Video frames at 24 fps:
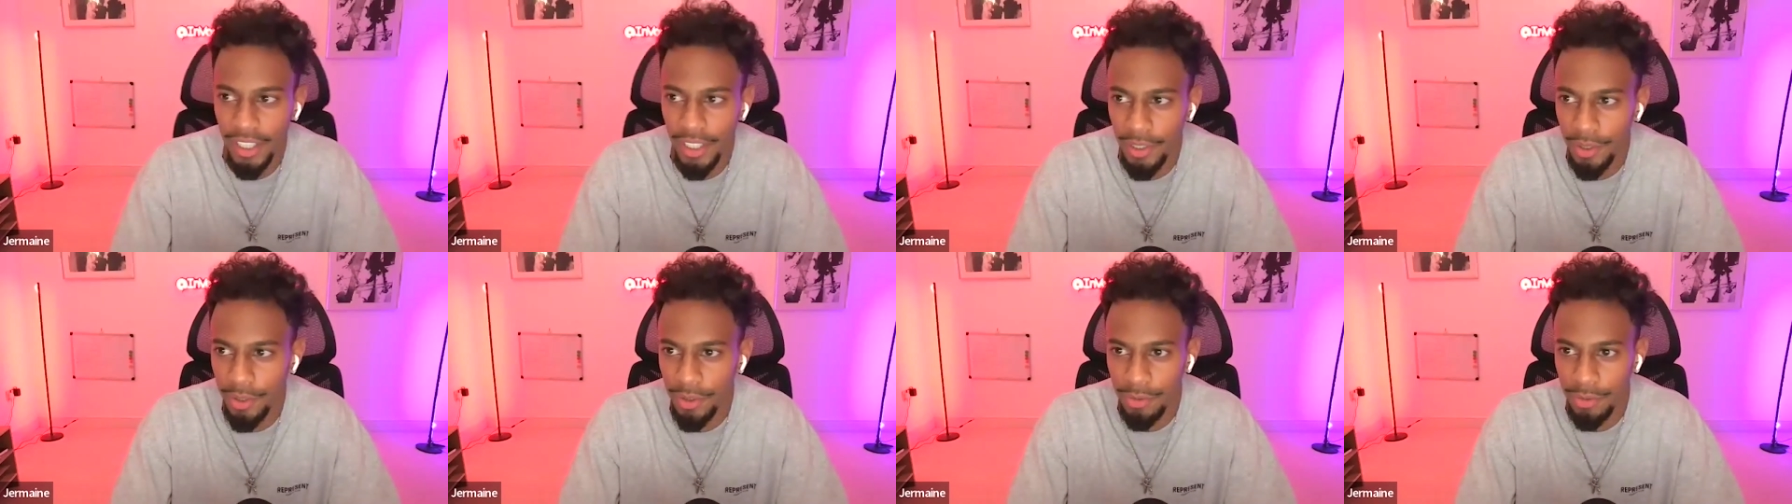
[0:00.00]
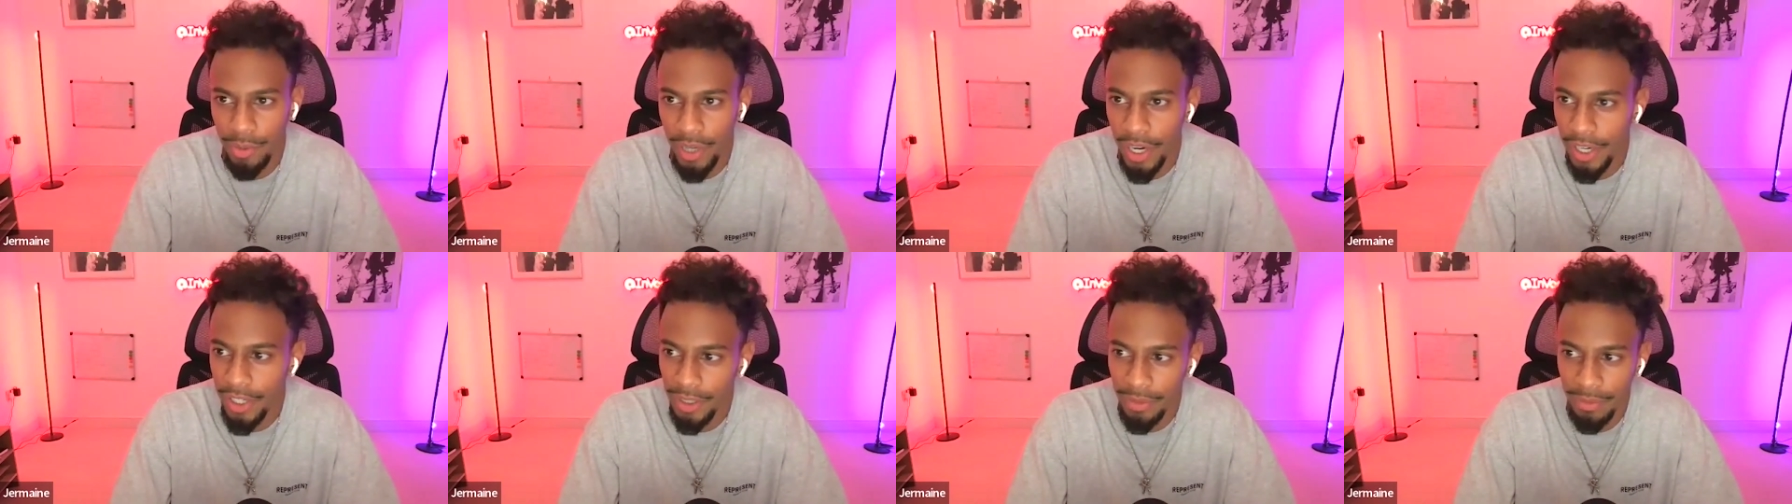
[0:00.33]
it
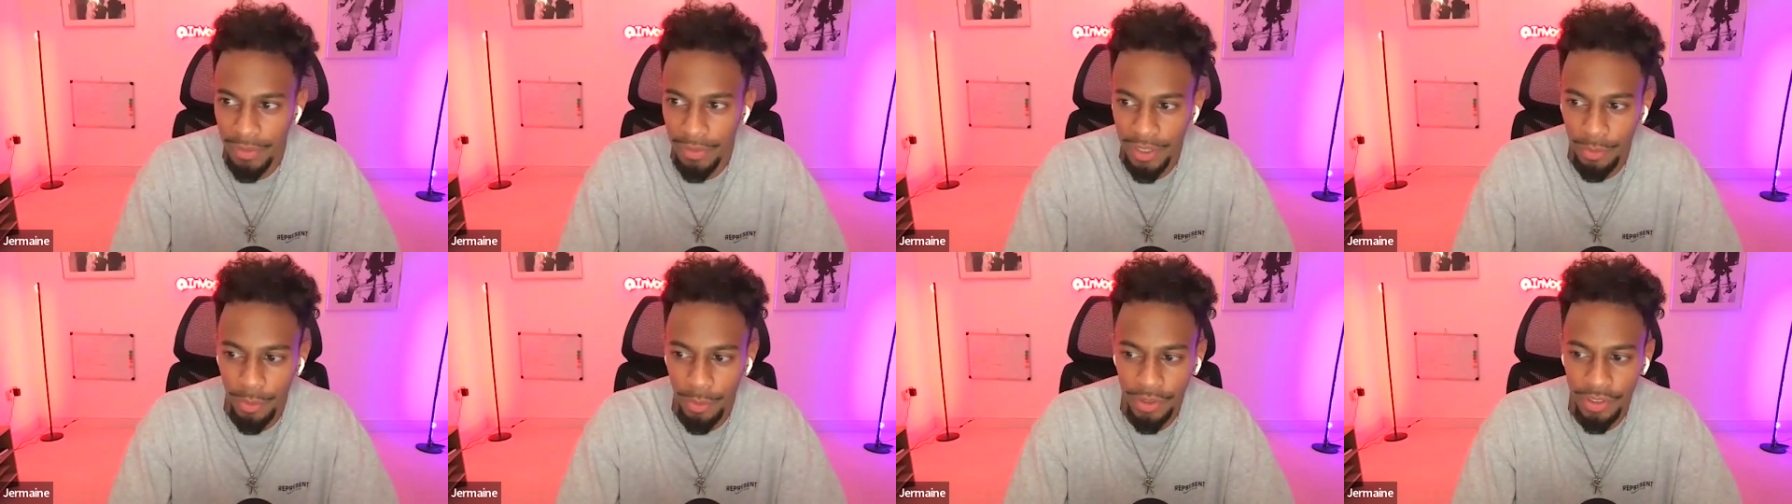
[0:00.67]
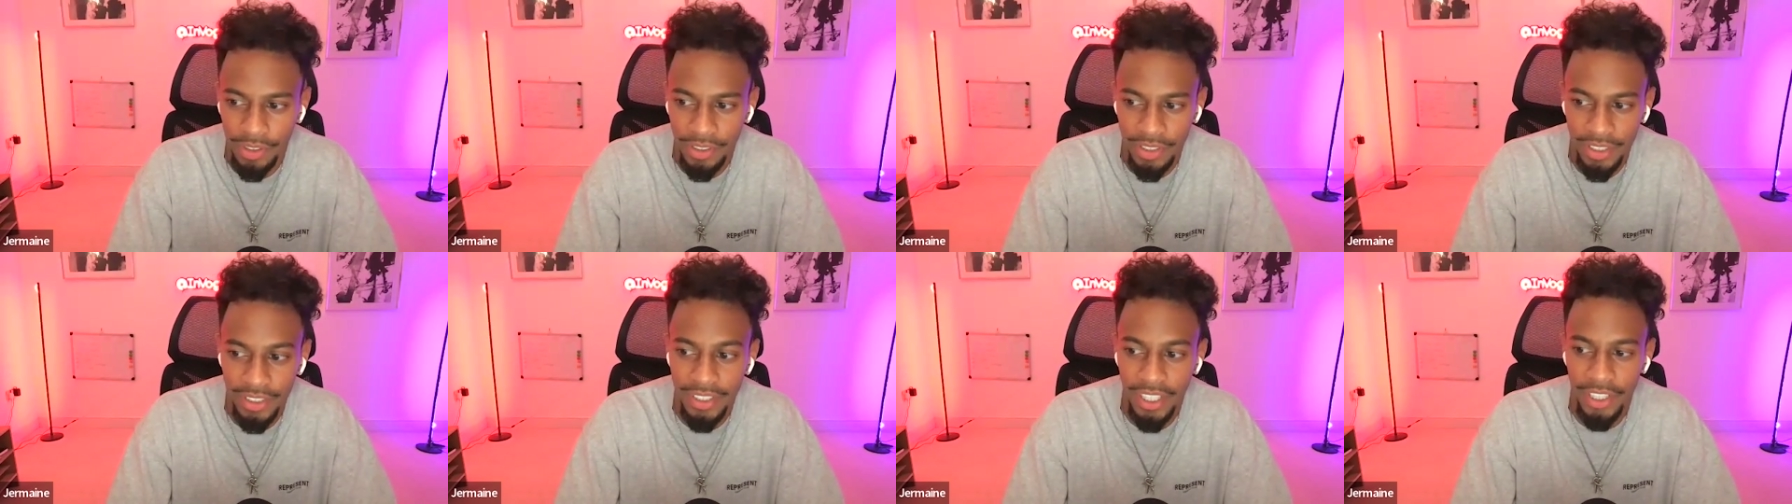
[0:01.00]
was random. It
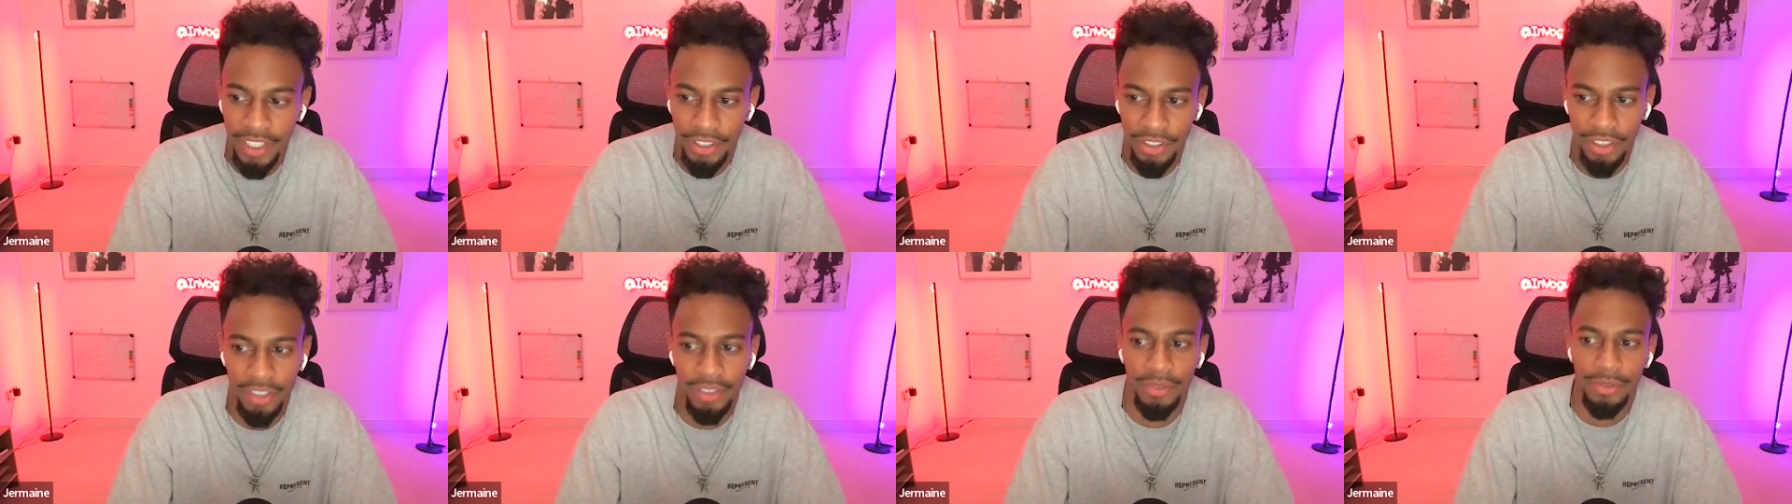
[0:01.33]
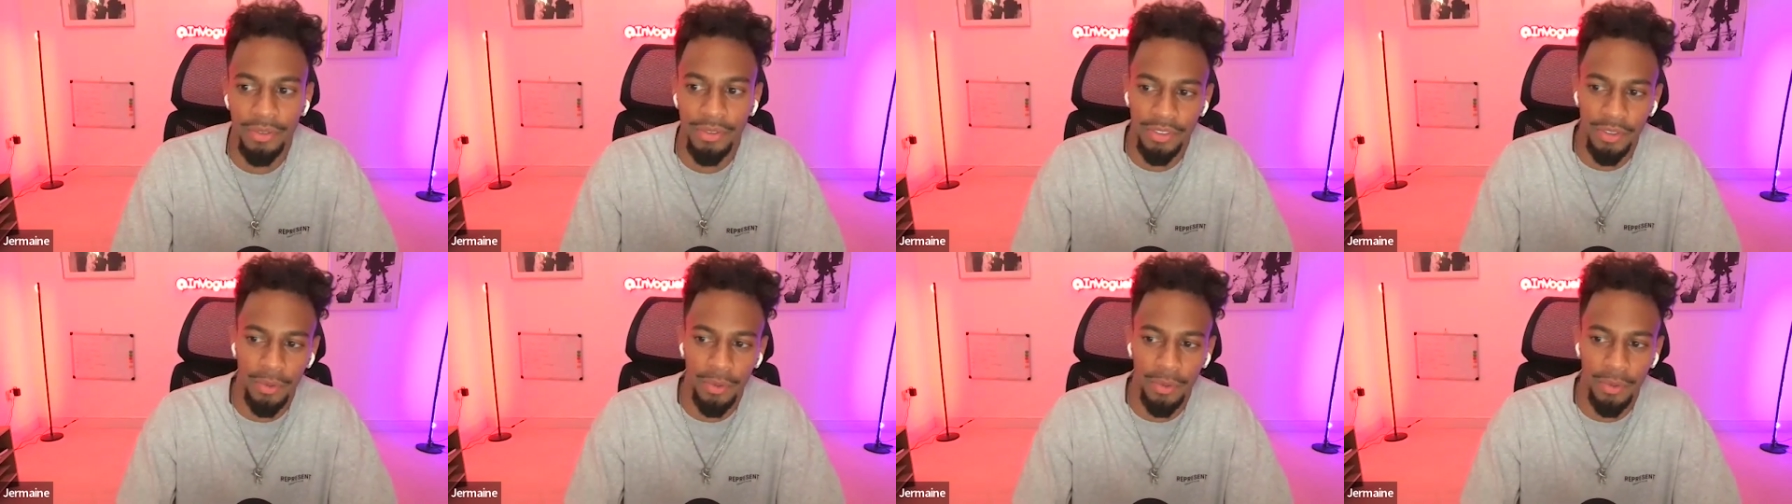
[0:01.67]
wasn't intentional.